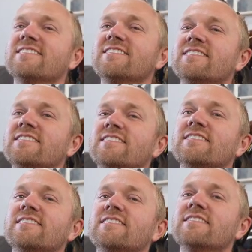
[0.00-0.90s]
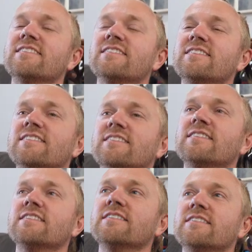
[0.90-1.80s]

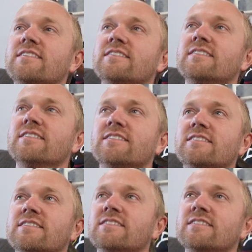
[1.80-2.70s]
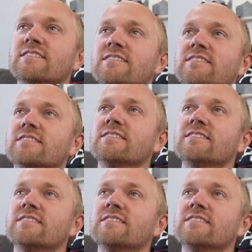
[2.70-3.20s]
(silent)